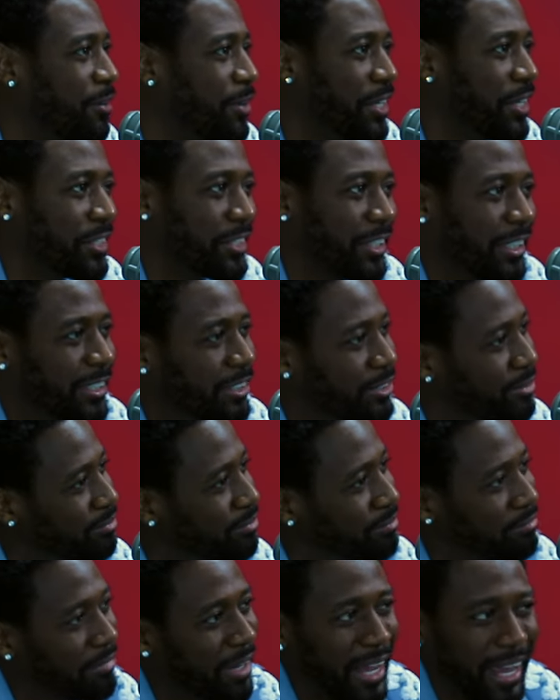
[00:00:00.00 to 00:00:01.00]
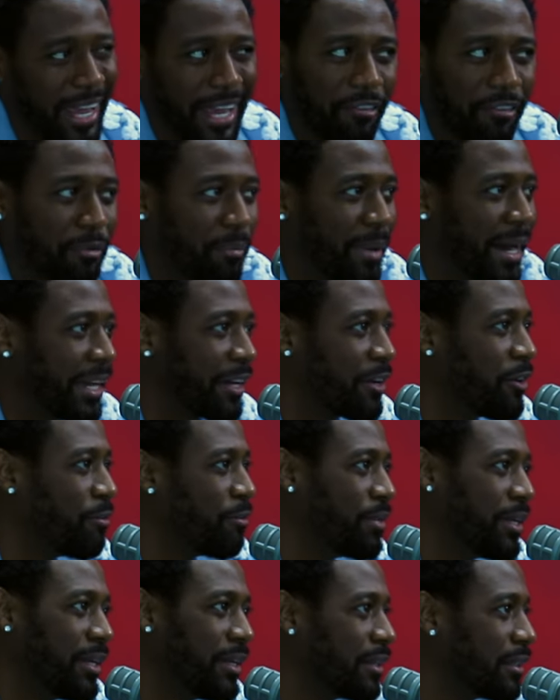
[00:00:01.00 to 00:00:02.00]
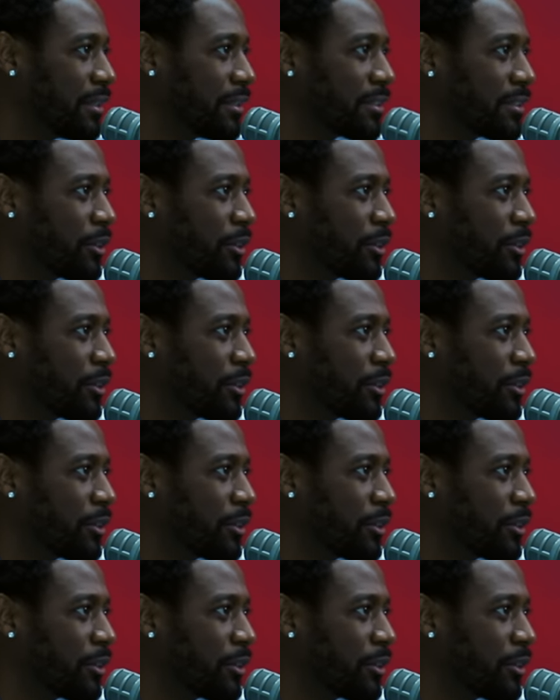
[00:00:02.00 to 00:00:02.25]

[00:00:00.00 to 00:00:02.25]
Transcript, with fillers: where it's just everybody gonna be there.